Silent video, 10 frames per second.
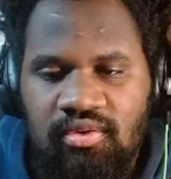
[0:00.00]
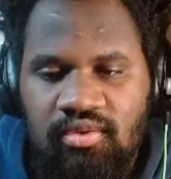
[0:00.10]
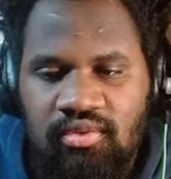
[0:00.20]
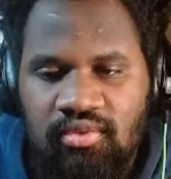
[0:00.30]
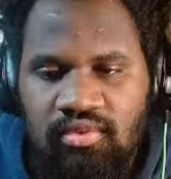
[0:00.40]

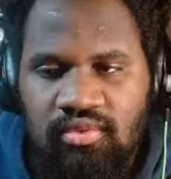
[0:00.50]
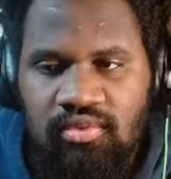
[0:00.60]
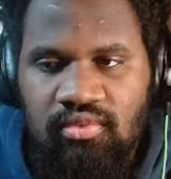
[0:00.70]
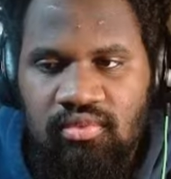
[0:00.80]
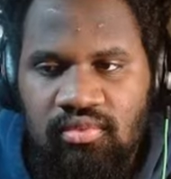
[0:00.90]

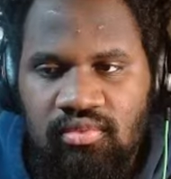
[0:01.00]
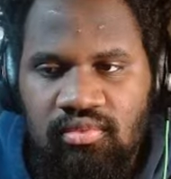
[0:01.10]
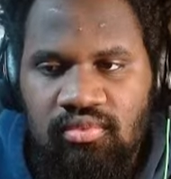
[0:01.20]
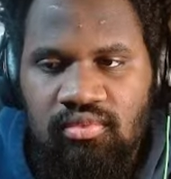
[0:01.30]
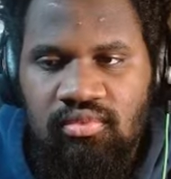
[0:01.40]

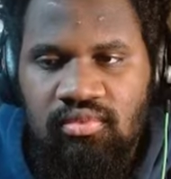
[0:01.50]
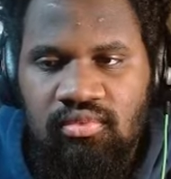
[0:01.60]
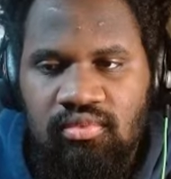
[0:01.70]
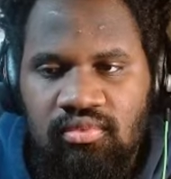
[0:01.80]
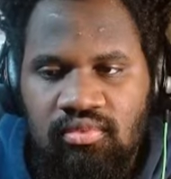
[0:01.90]

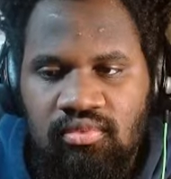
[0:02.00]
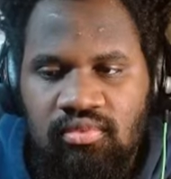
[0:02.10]
(silence)